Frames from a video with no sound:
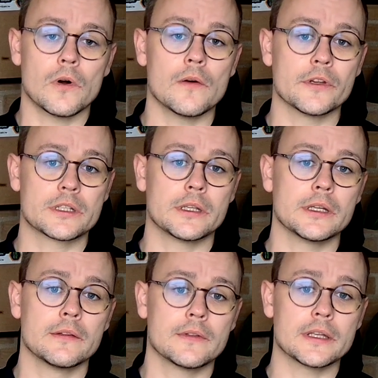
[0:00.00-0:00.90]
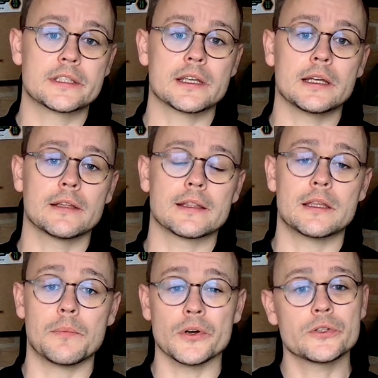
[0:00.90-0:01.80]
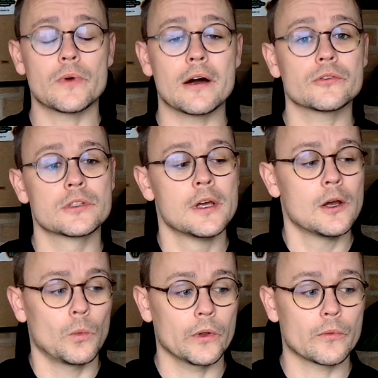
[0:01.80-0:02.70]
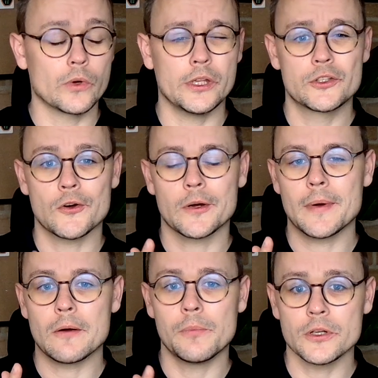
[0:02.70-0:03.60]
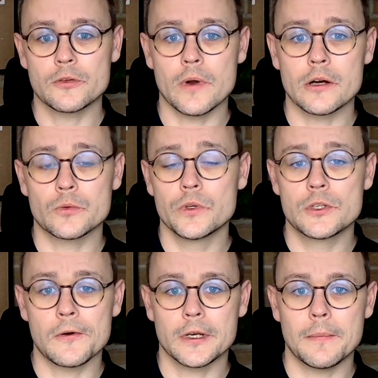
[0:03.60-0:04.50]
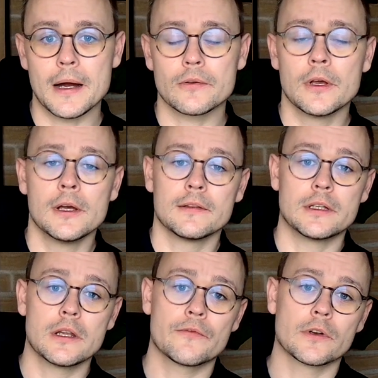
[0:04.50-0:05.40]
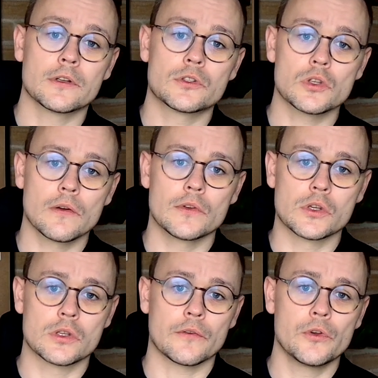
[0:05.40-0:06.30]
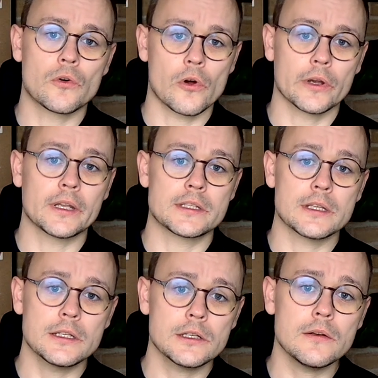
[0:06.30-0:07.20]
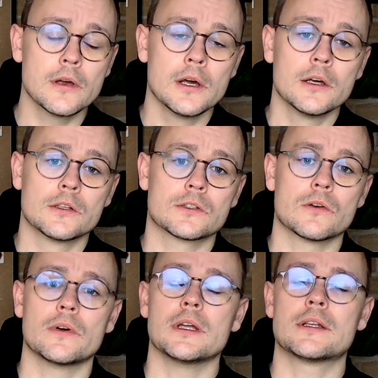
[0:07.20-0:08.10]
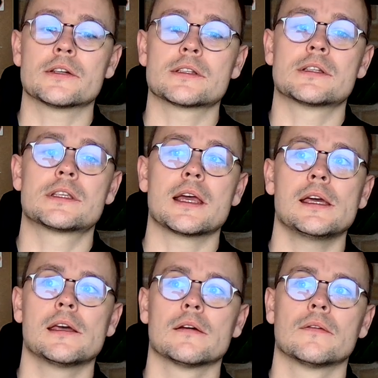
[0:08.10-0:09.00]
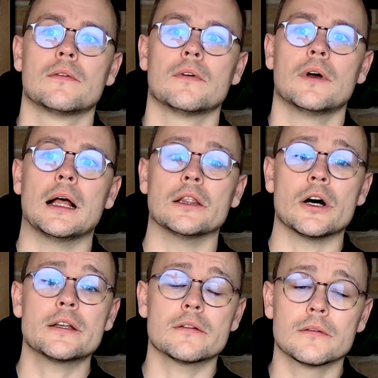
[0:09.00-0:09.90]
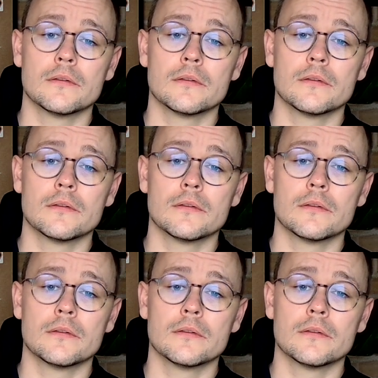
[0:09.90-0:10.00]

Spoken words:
obviously then saying that the bus routes, we're not really talking about bus routes, we're talking about the different services of your organization. So it doesn't take a lot,